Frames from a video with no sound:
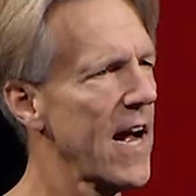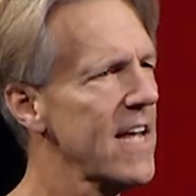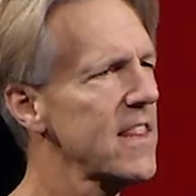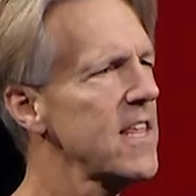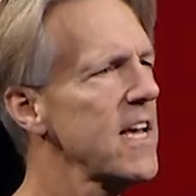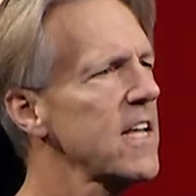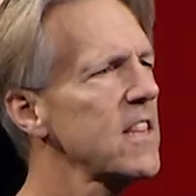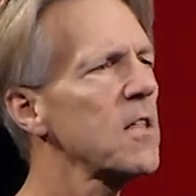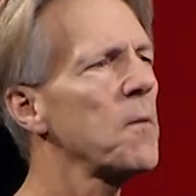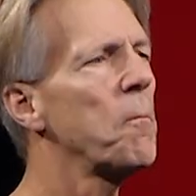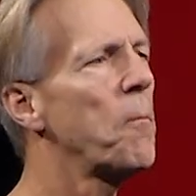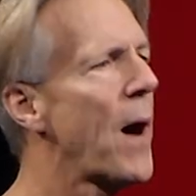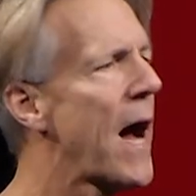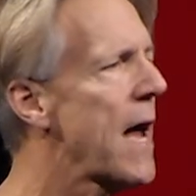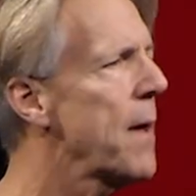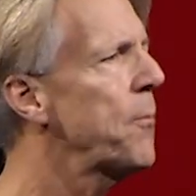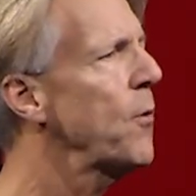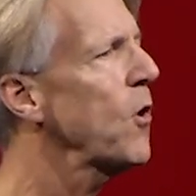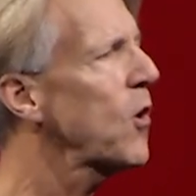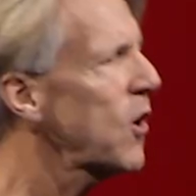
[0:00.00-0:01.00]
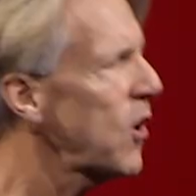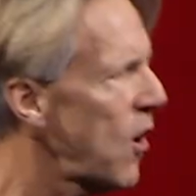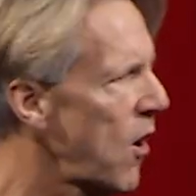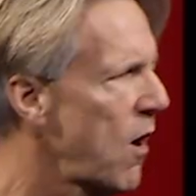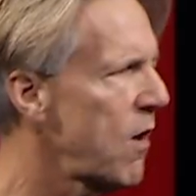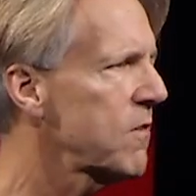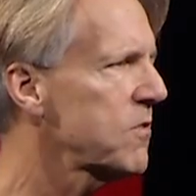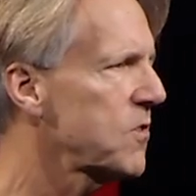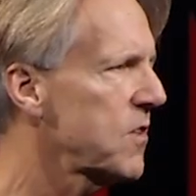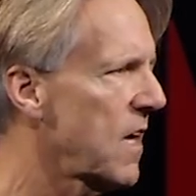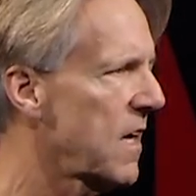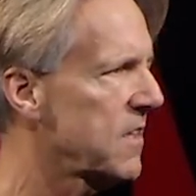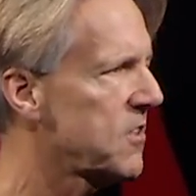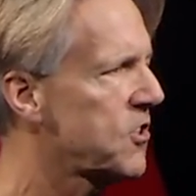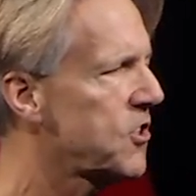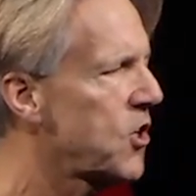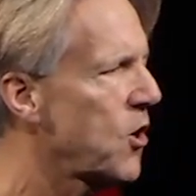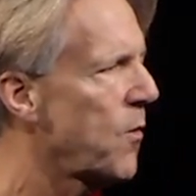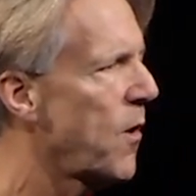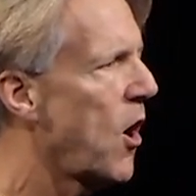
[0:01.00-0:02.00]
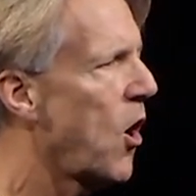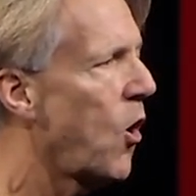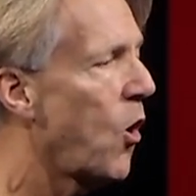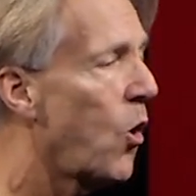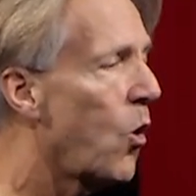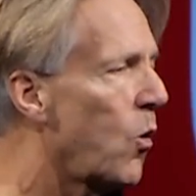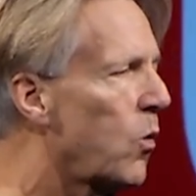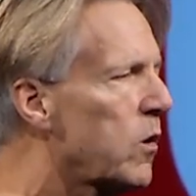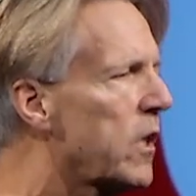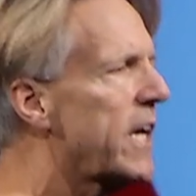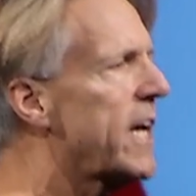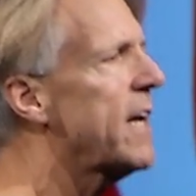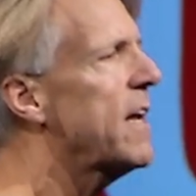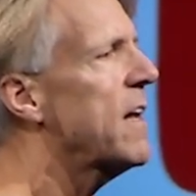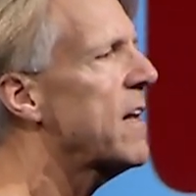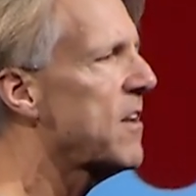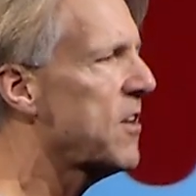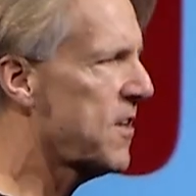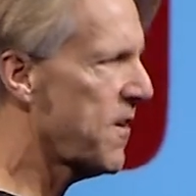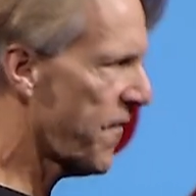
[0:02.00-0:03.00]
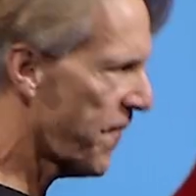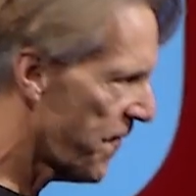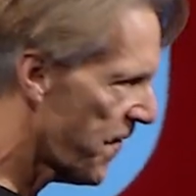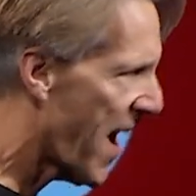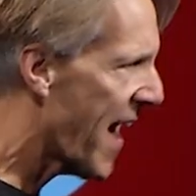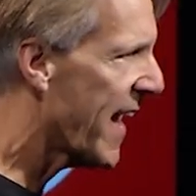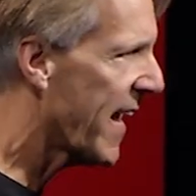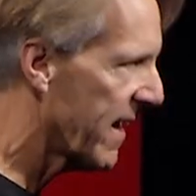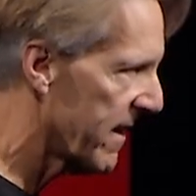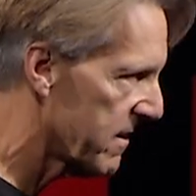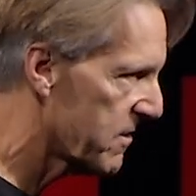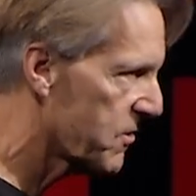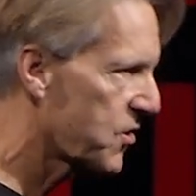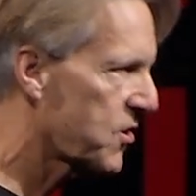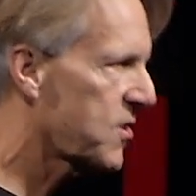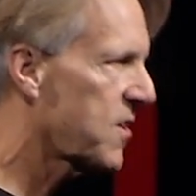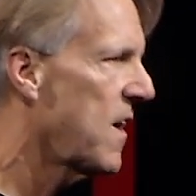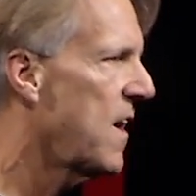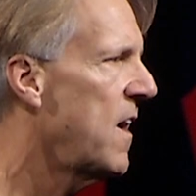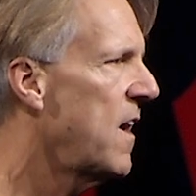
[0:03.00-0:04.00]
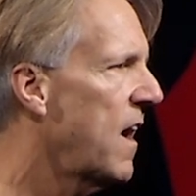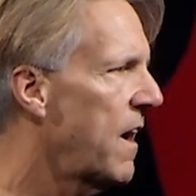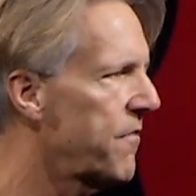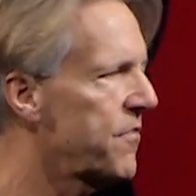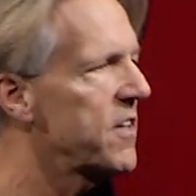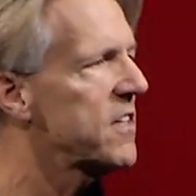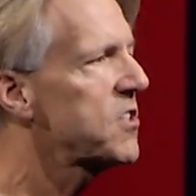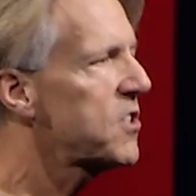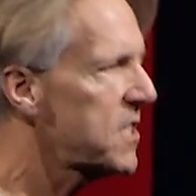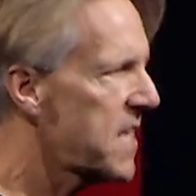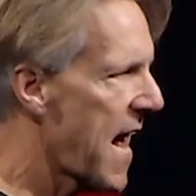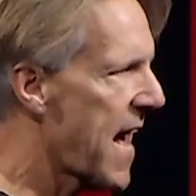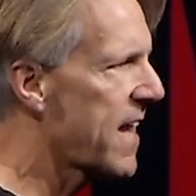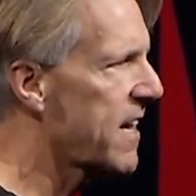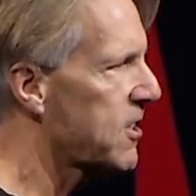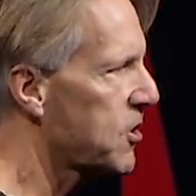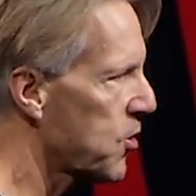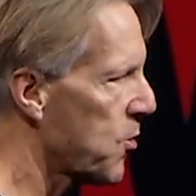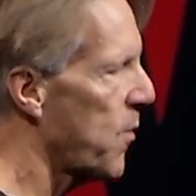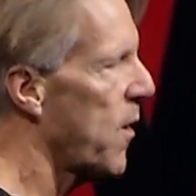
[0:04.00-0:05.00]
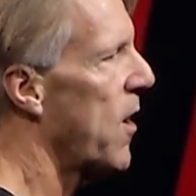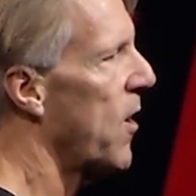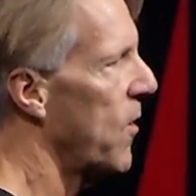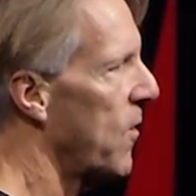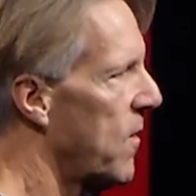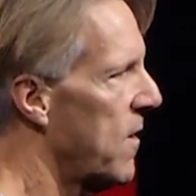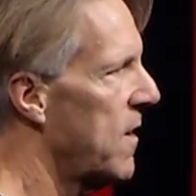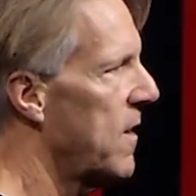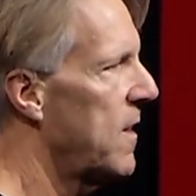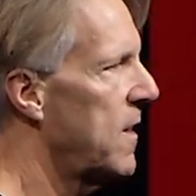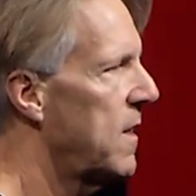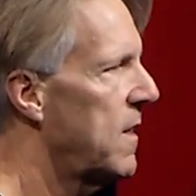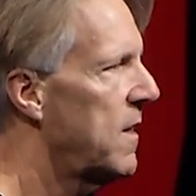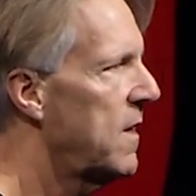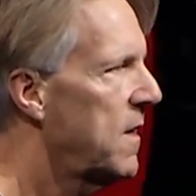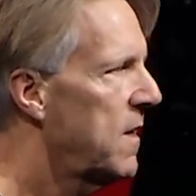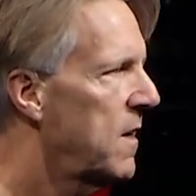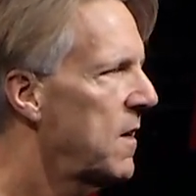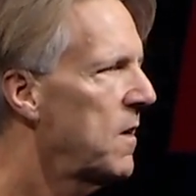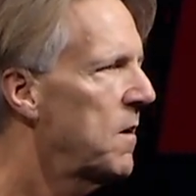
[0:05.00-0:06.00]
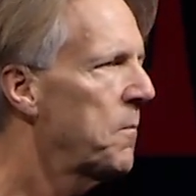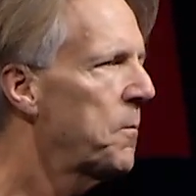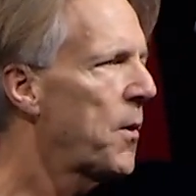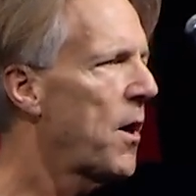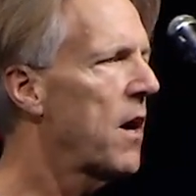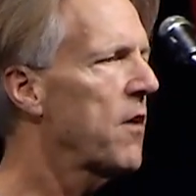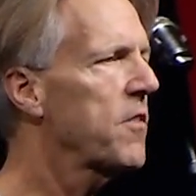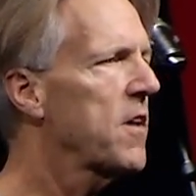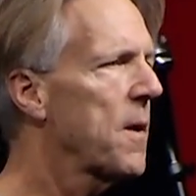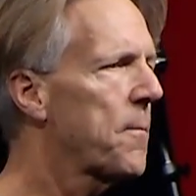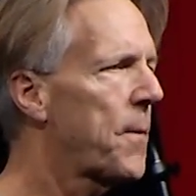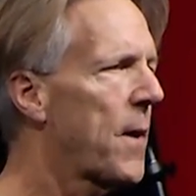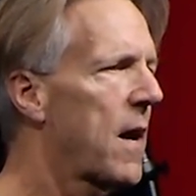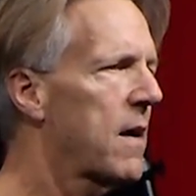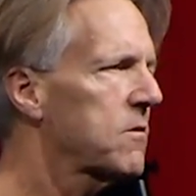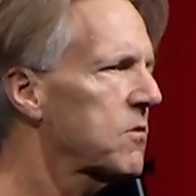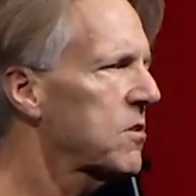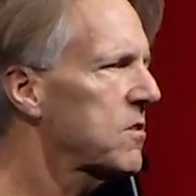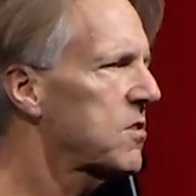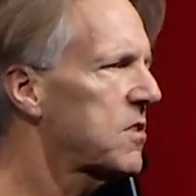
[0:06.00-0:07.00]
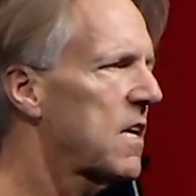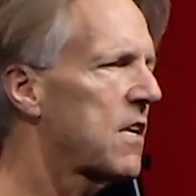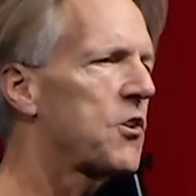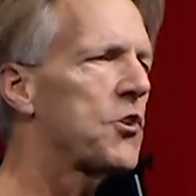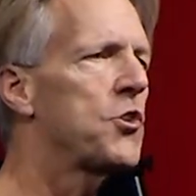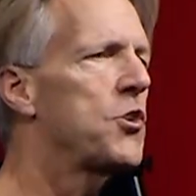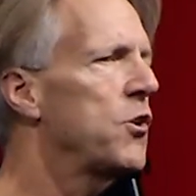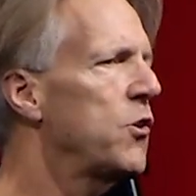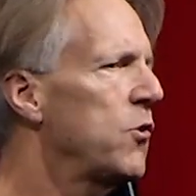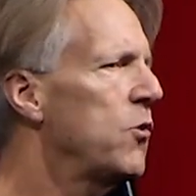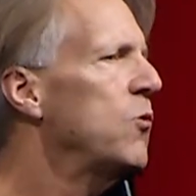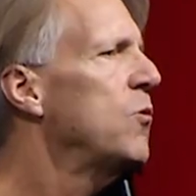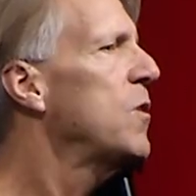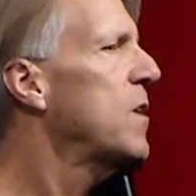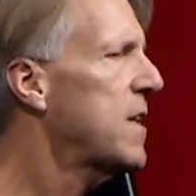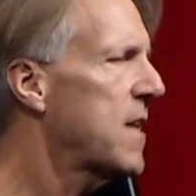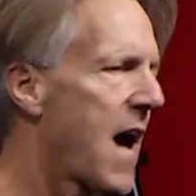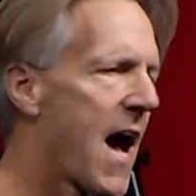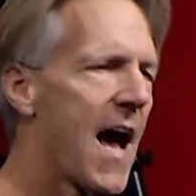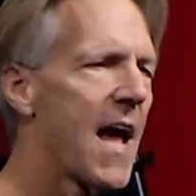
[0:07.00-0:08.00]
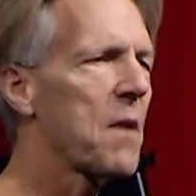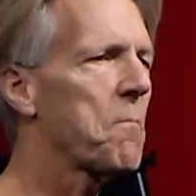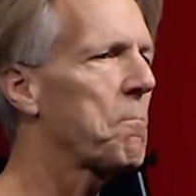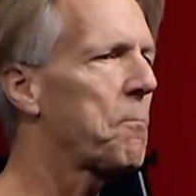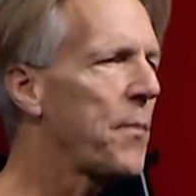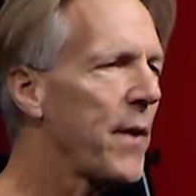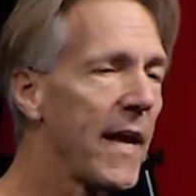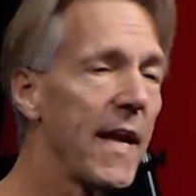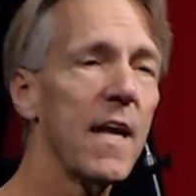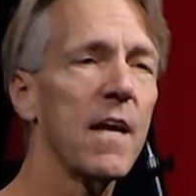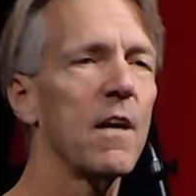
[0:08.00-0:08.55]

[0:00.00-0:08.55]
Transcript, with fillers: I think the Bible calls us to a holy defiance of the status quo. Paul the Apostle said, Do not be